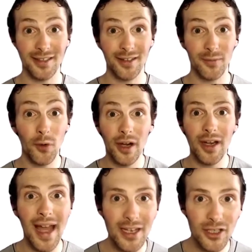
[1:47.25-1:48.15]
more on a
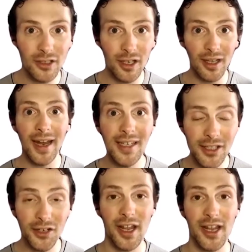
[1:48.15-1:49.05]
national and
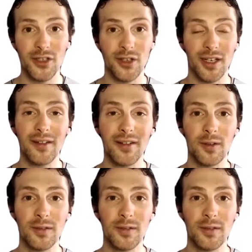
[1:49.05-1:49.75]
international level.